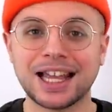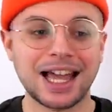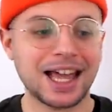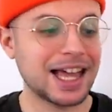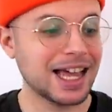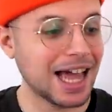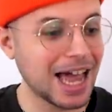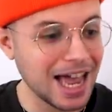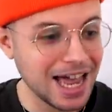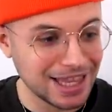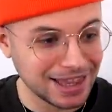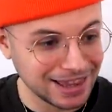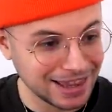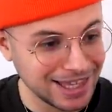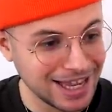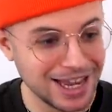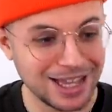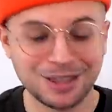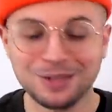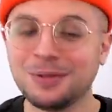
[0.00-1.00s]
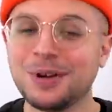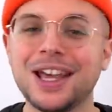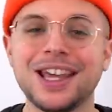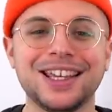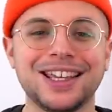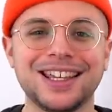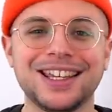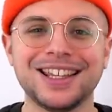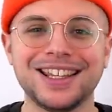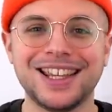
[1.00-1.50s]
Like, I like the way
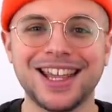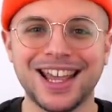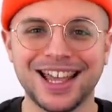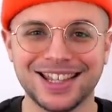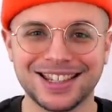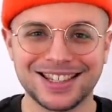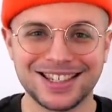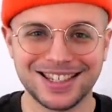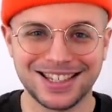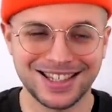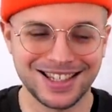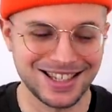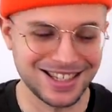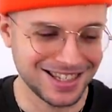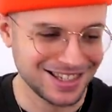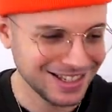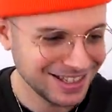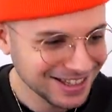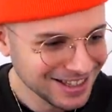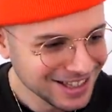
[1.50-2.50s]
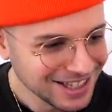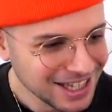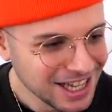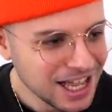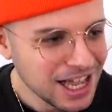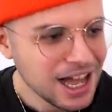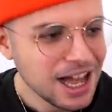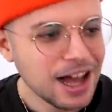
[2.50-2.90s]
he dances.